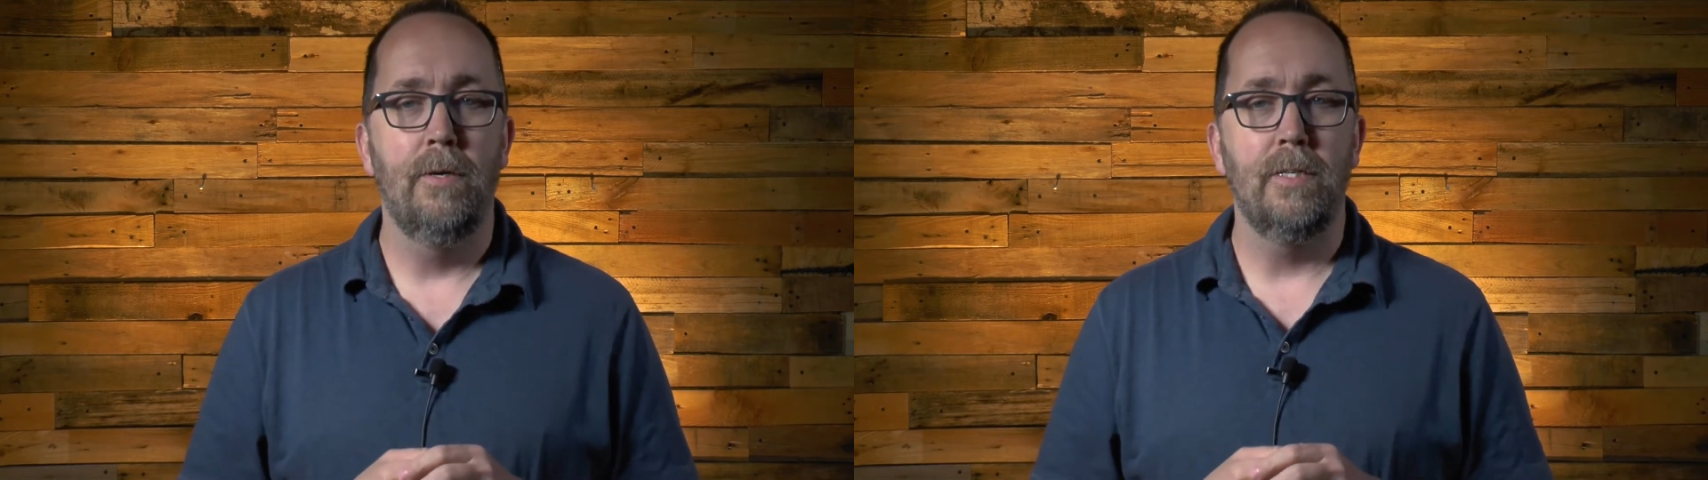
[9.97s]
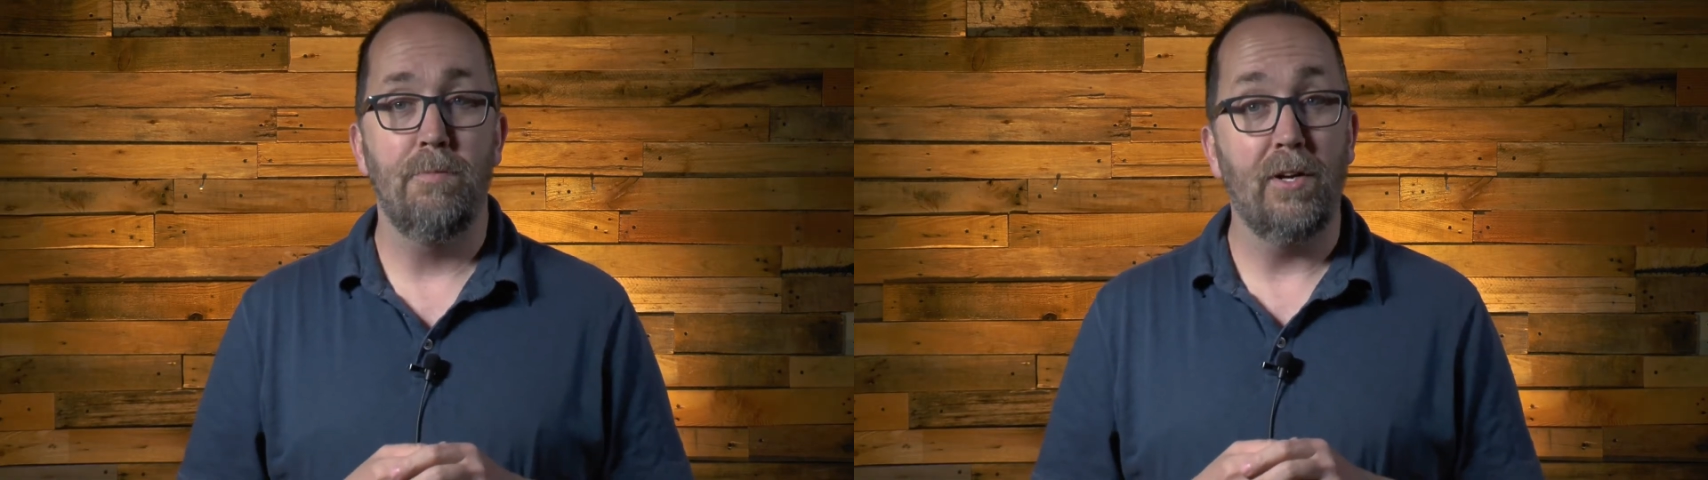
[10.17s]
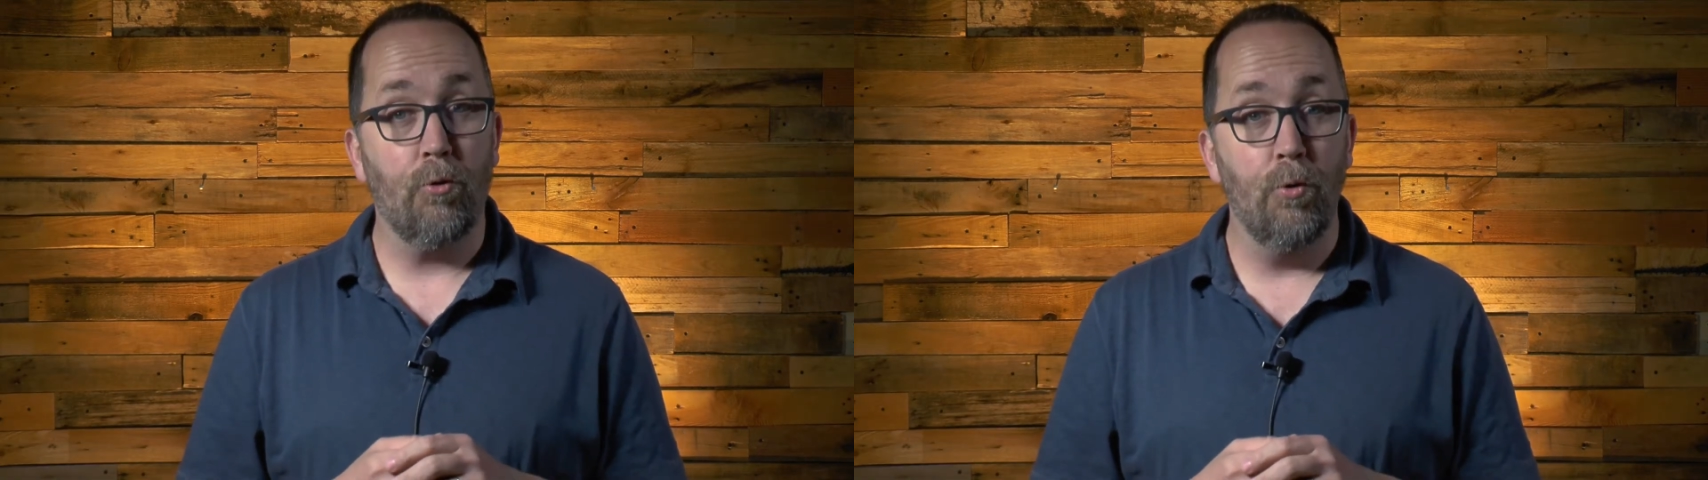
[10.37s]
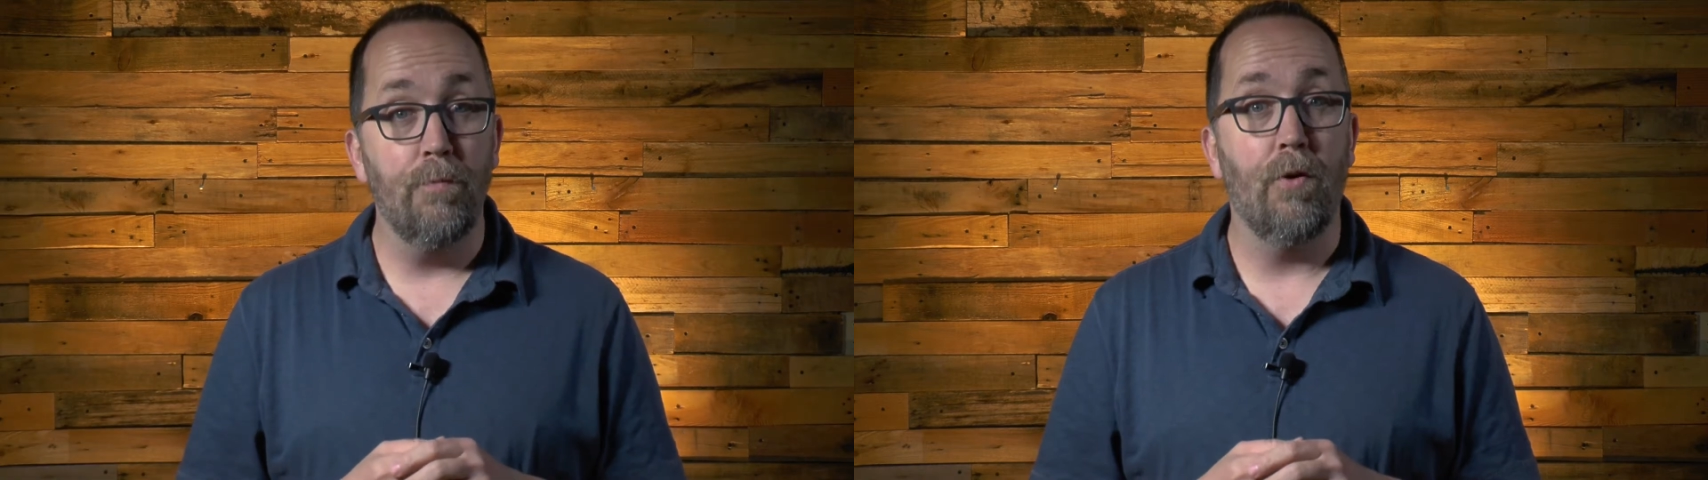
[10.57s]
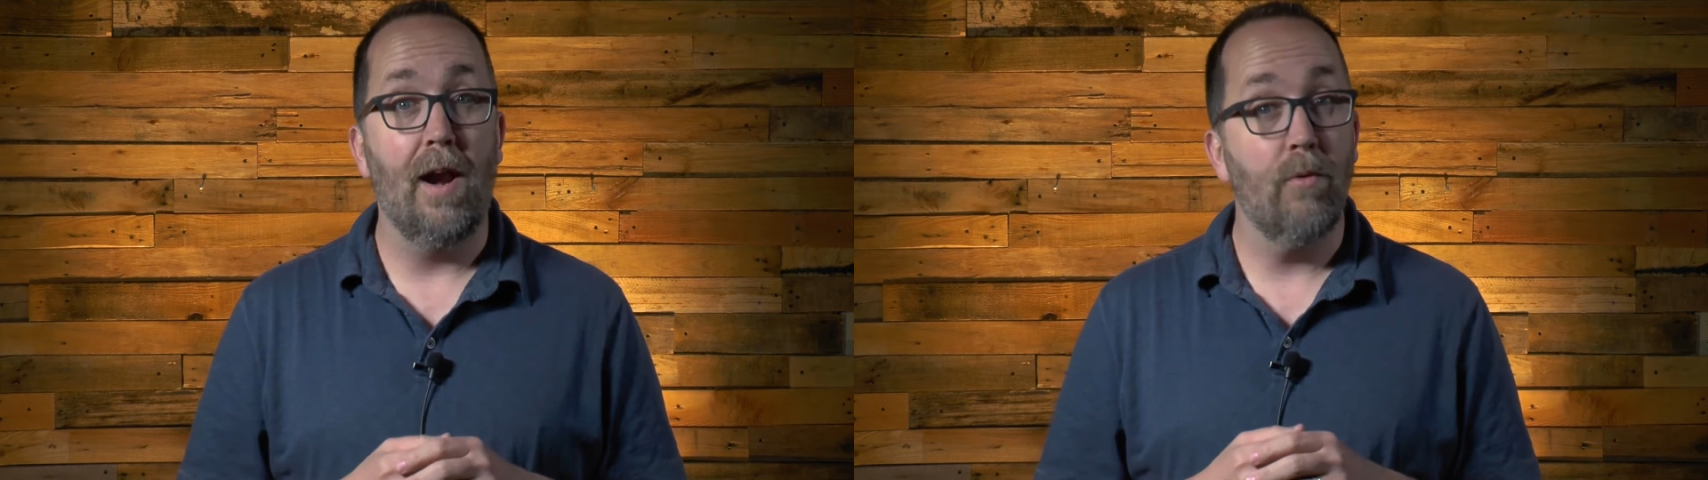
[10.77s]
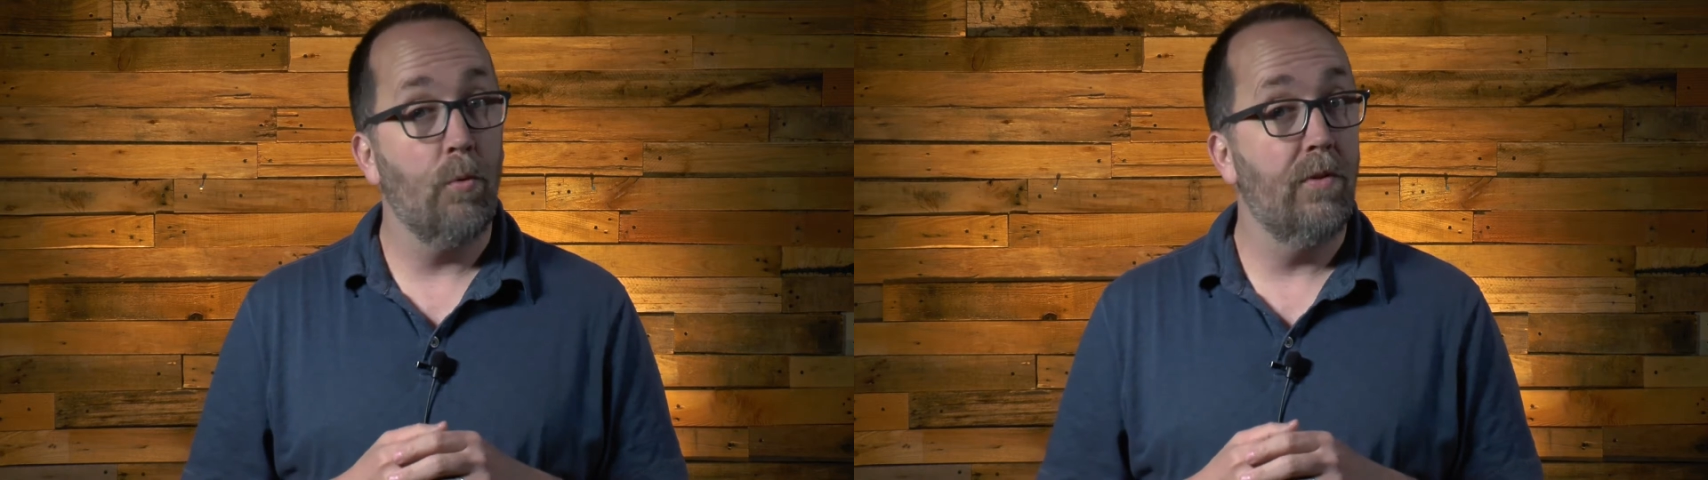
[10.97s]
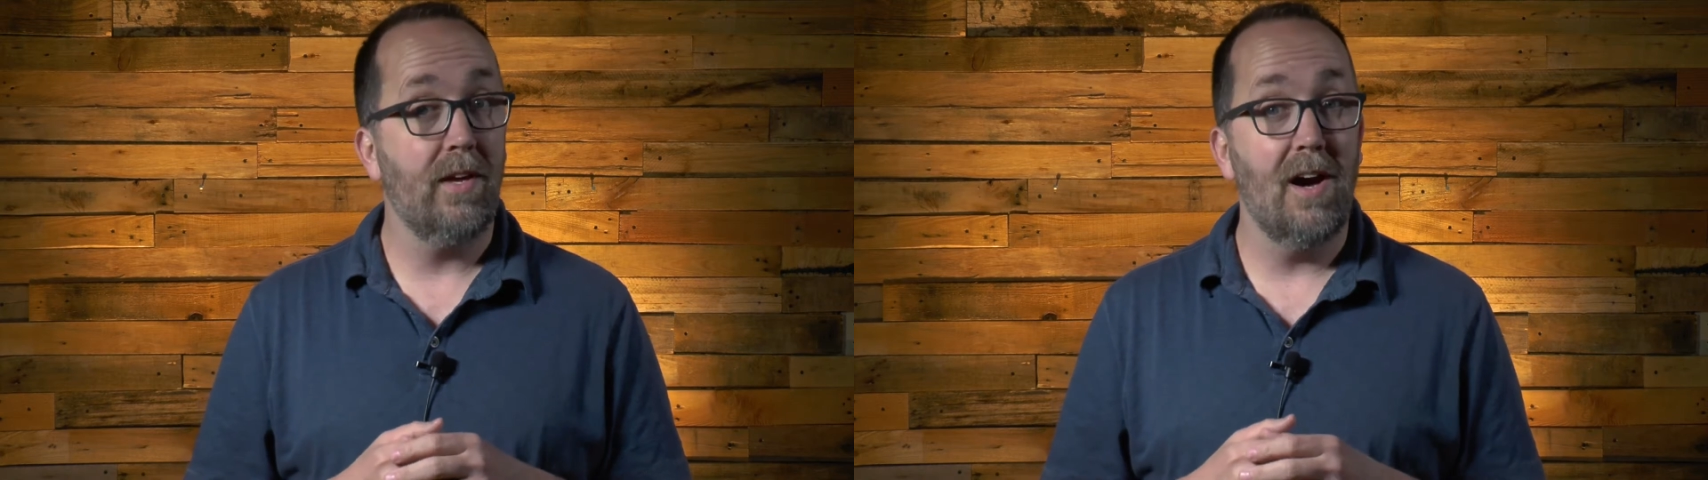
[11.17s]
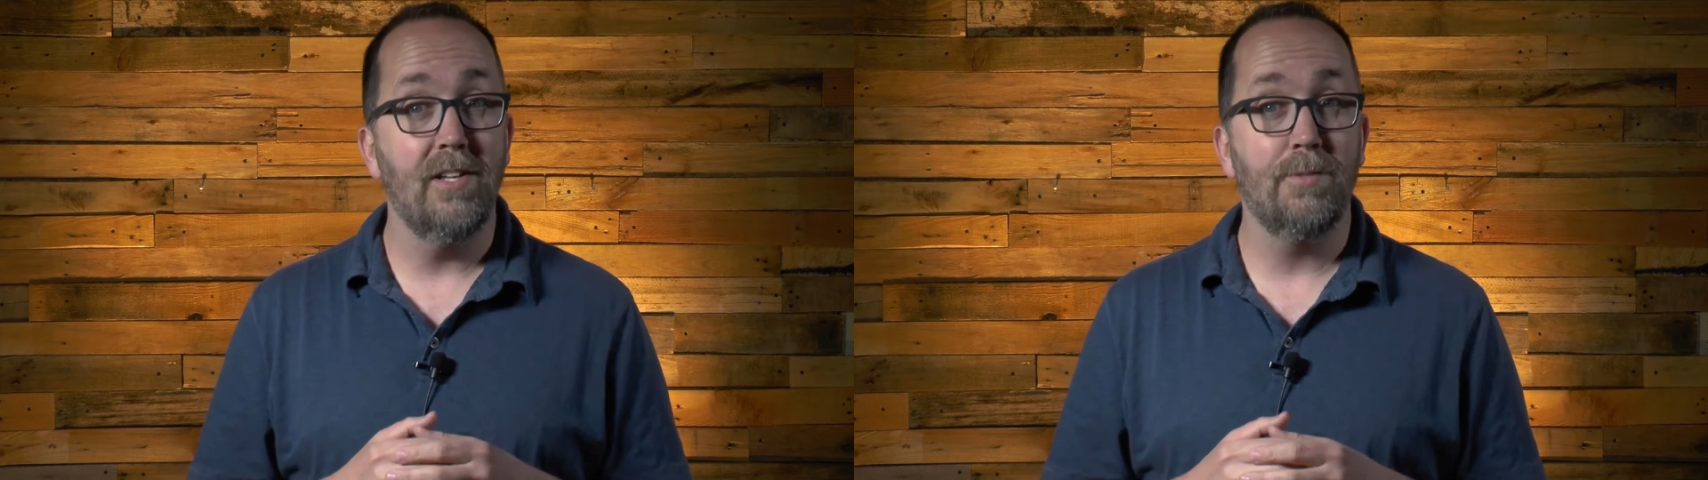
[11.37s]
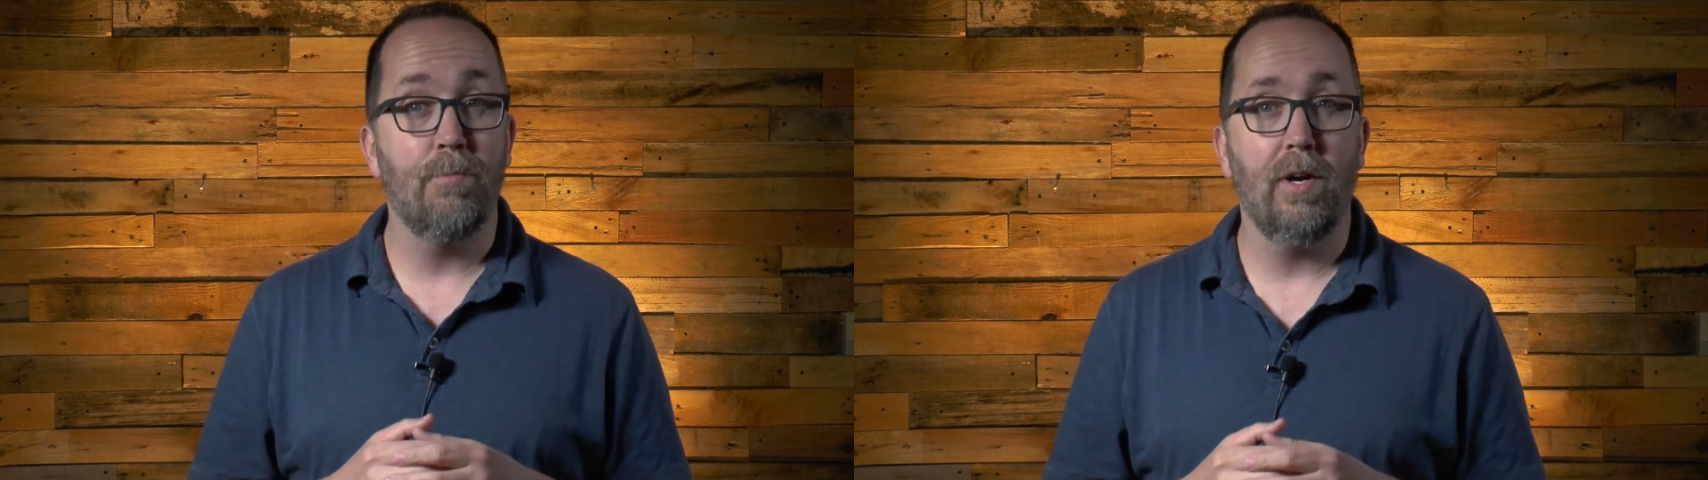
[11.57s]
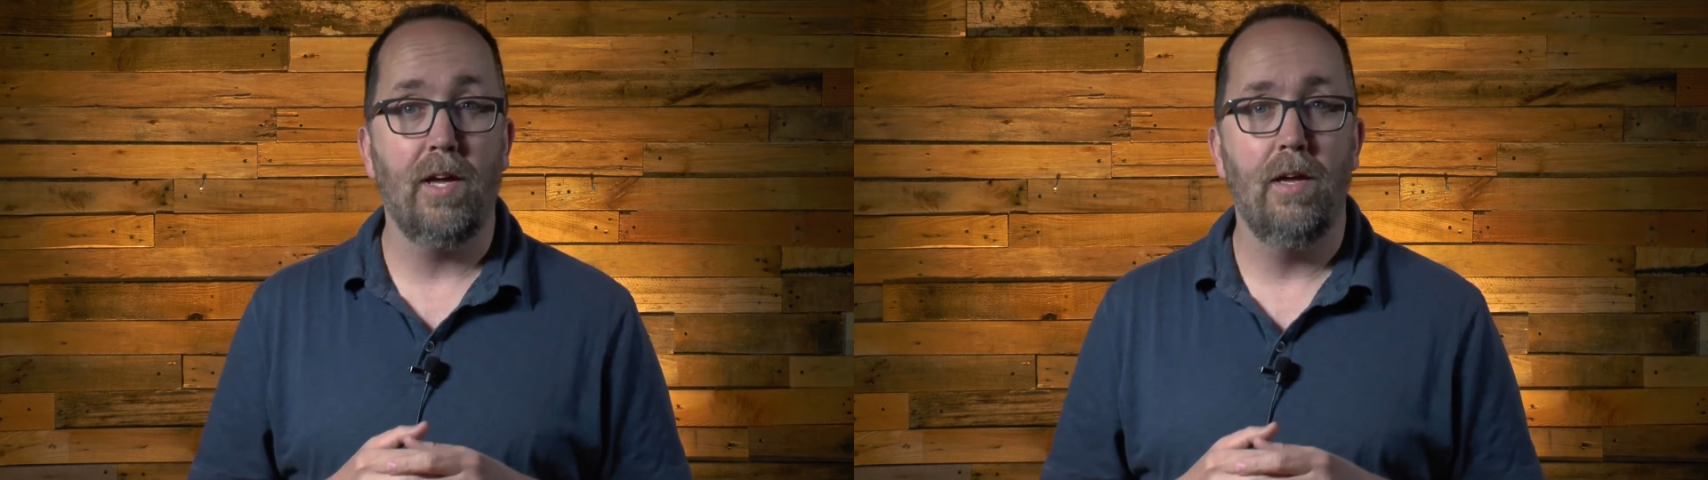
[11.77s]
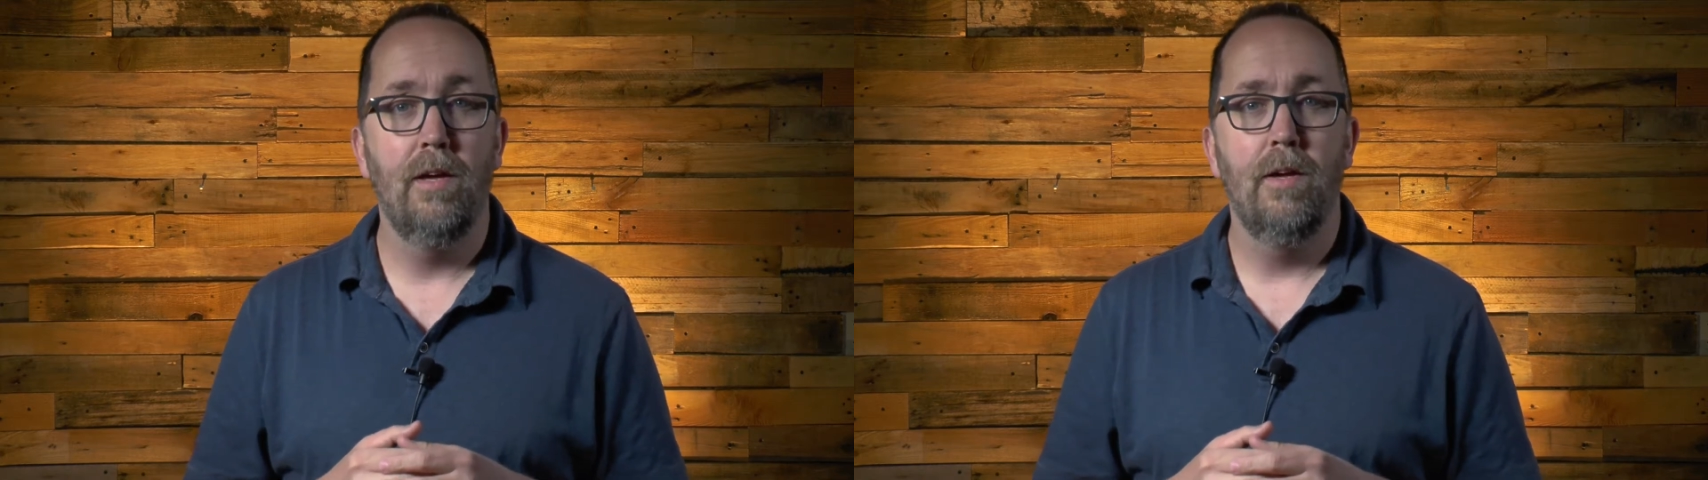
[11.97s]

To make room for everyone that God is bringing,